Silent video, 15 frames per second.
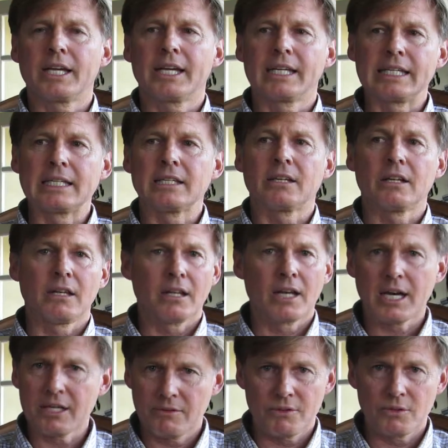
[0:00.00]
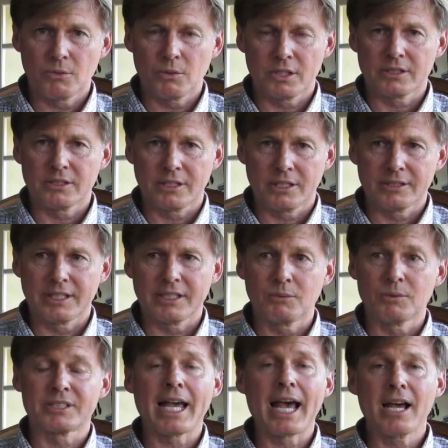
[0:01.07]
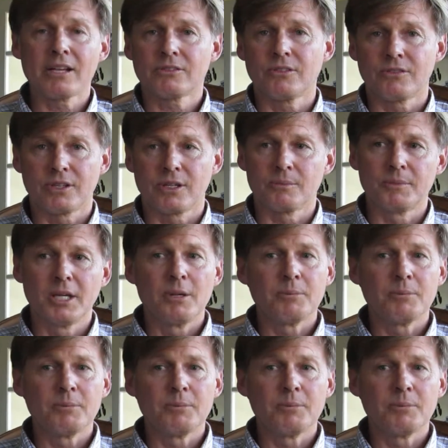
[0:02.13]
and get a lot of their work done that was asked of them